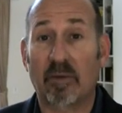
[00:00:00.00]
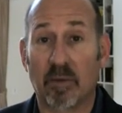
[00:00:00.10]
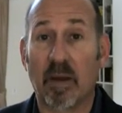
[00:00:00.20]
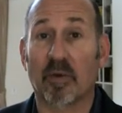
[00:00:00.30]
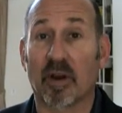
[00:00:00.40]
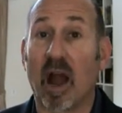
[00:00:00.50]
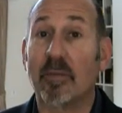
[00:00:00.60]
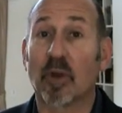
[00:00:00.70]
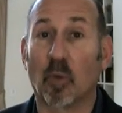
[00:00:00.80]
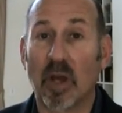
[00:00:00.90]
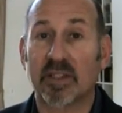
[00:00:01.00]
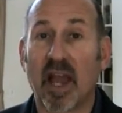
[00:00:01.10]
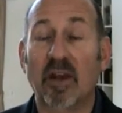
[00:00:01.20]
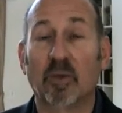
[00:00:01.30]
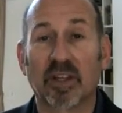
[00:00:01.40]
And remember, I'm your
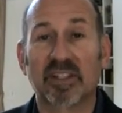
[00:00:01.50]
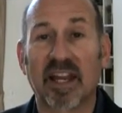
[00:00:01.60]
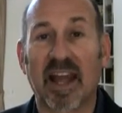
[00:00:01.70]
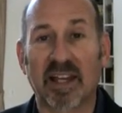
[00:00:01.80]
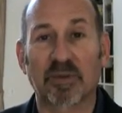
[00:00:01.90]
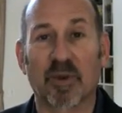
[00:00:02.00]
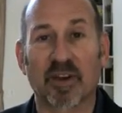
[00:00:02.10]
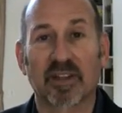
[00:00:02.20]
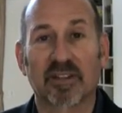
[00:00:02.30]
Westside real estate expert.